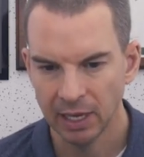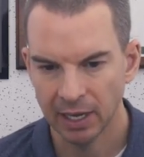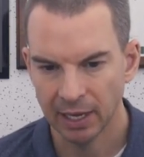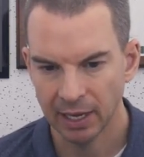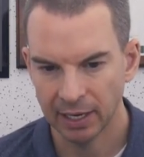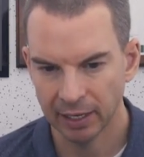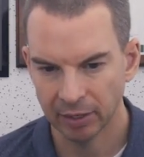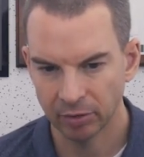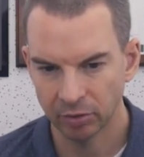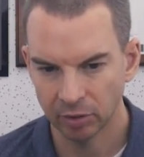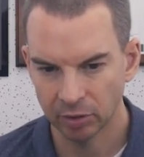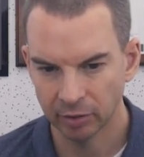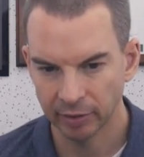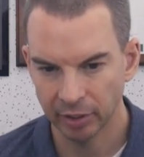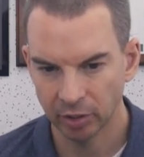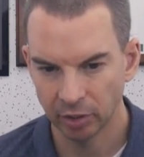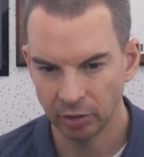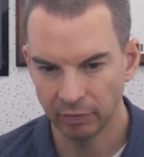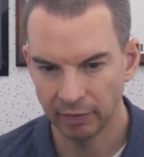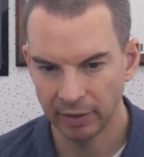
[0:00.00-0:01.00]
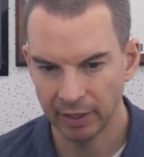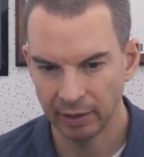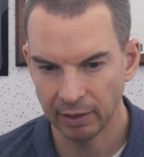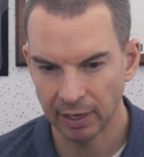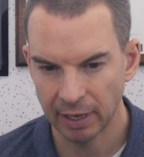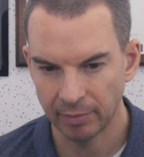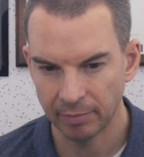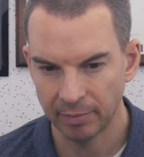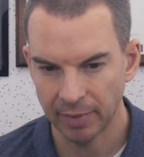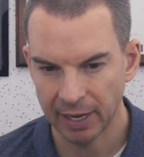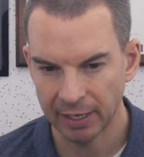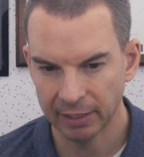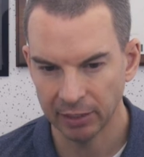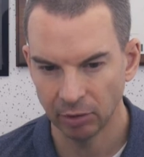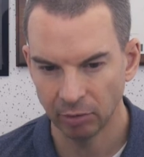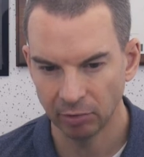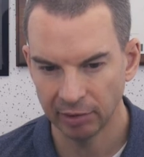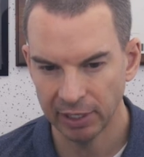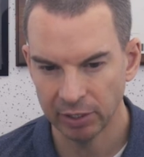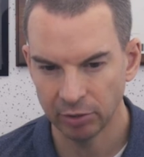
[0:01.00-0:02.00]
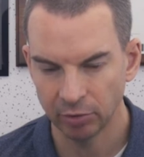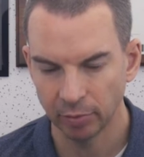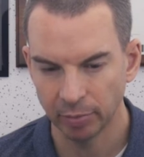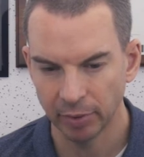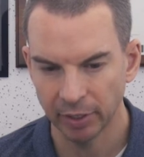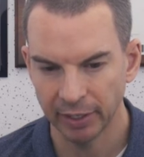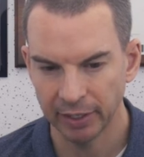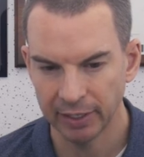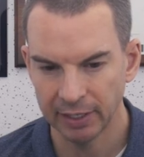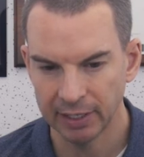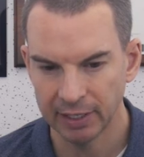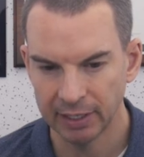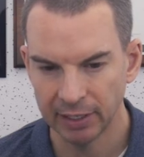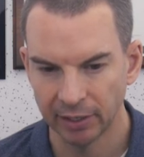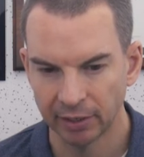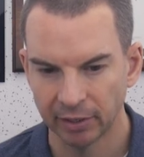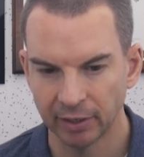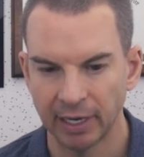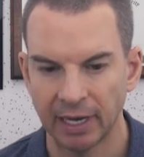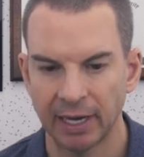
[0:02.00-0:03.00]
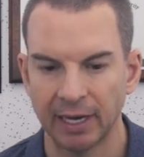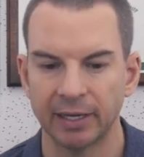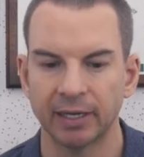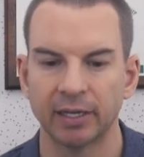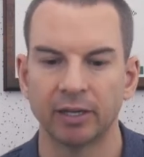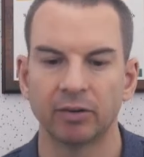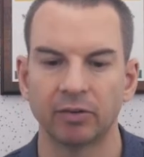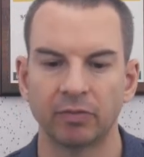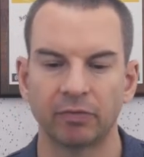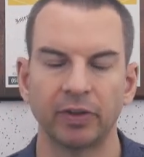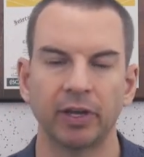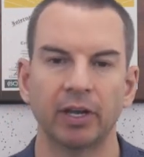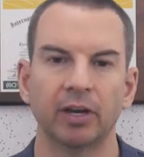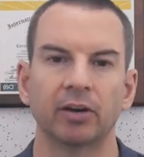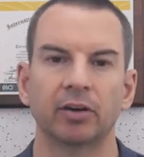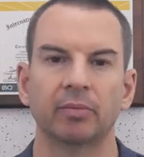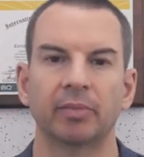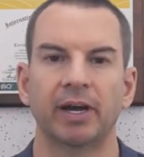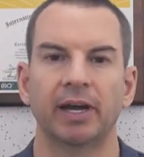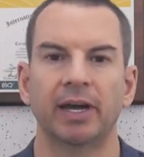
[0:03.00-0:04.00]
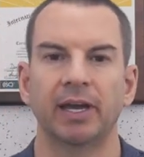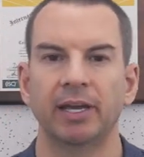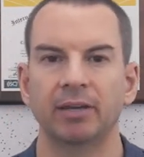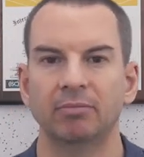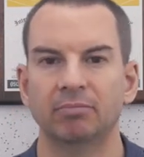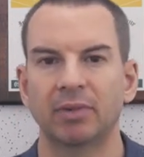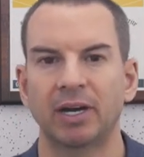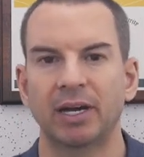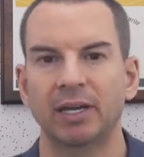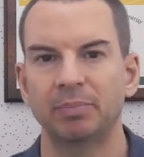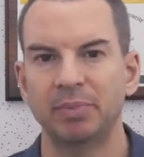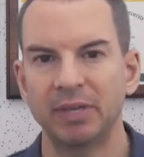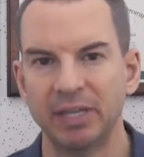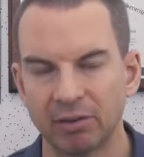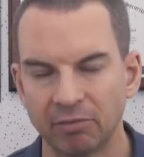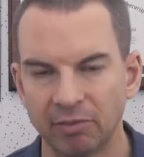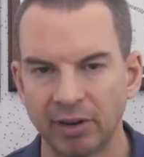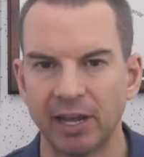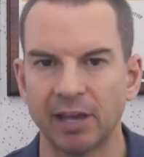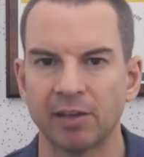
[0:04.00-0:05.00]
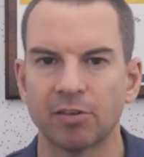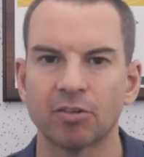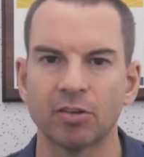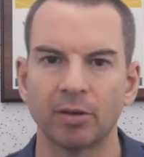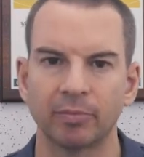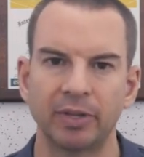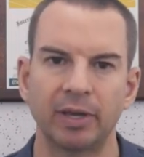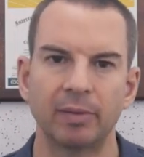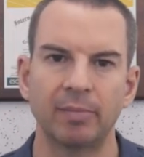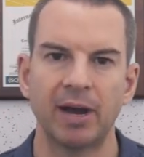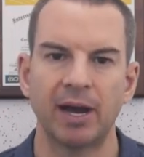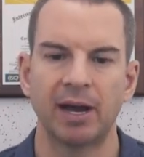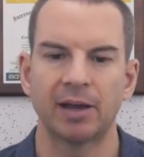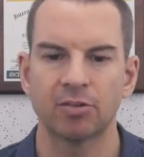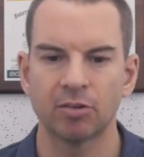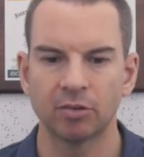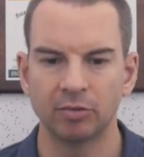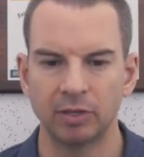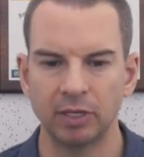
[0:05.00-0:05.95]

and I could click on the manual radio button here and configure my IP address, subnet mask,